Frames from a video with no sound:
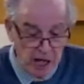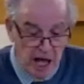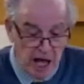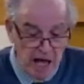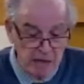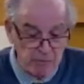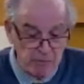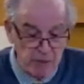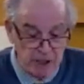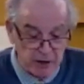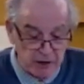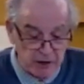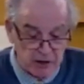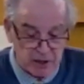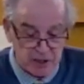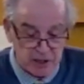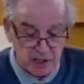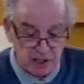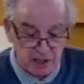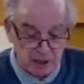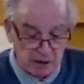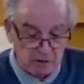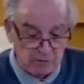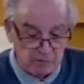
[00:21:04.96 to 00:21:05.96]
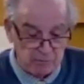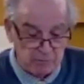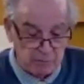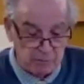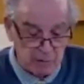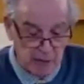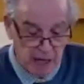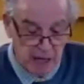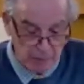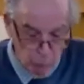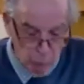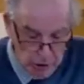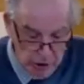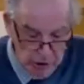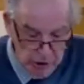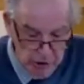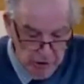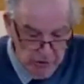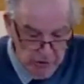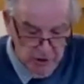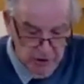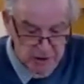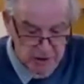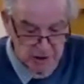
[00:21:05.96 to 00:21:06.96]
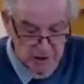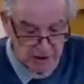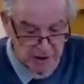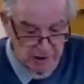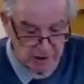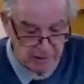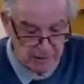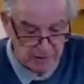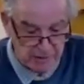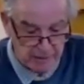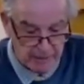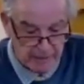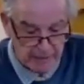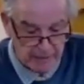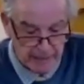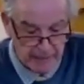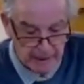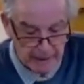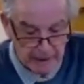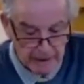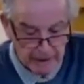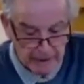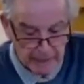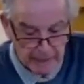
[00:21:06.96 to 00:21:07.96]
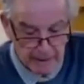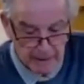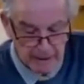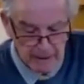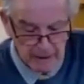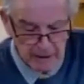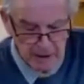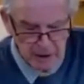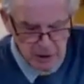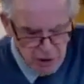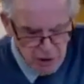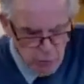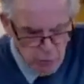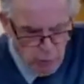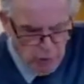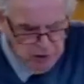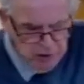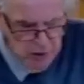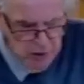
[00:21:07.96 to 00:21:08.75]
add me another son. I want another son. So, what's